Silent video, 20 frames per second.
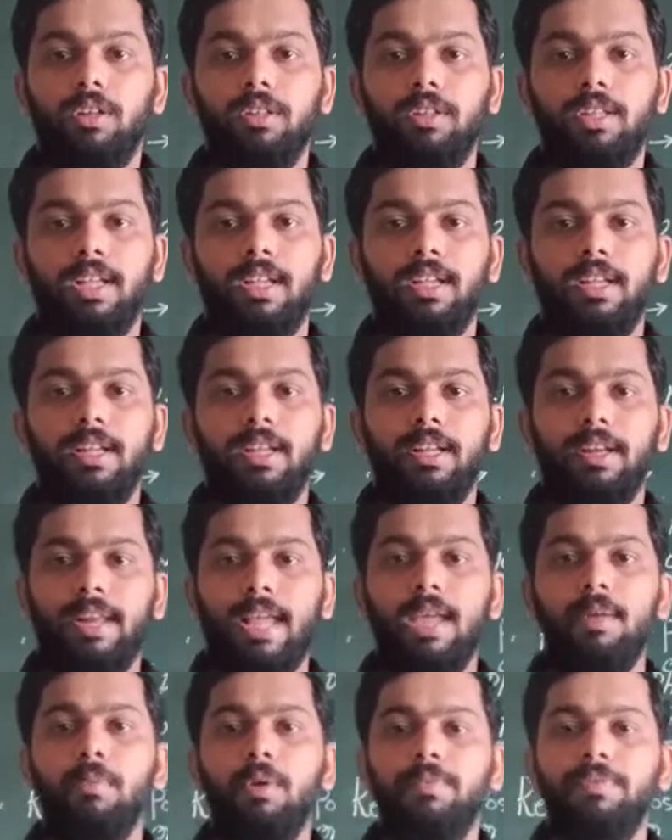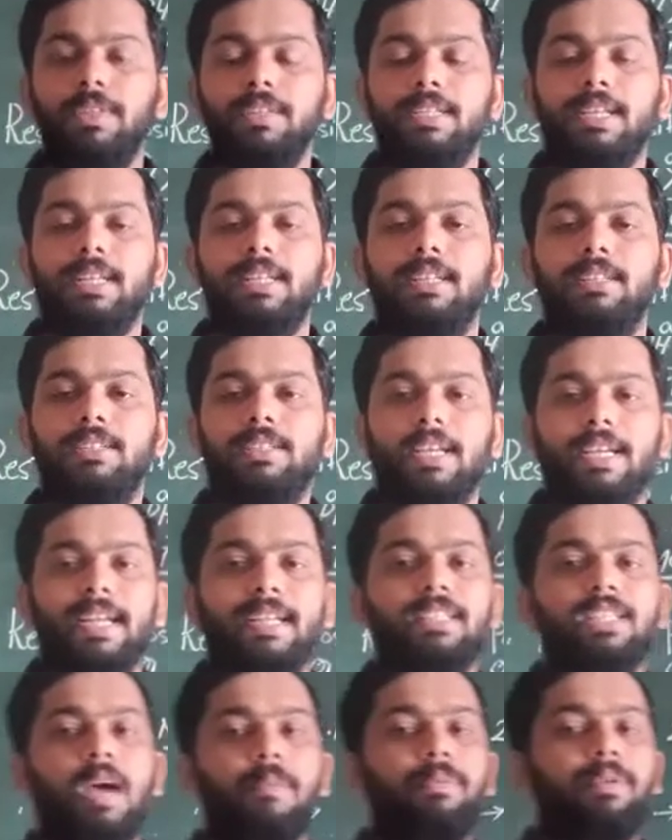The name of the
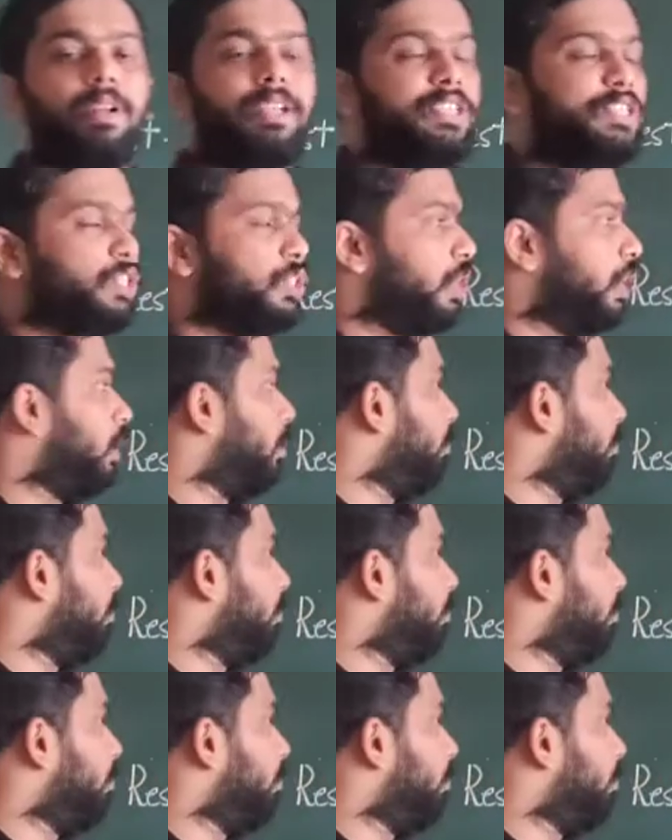second chapter is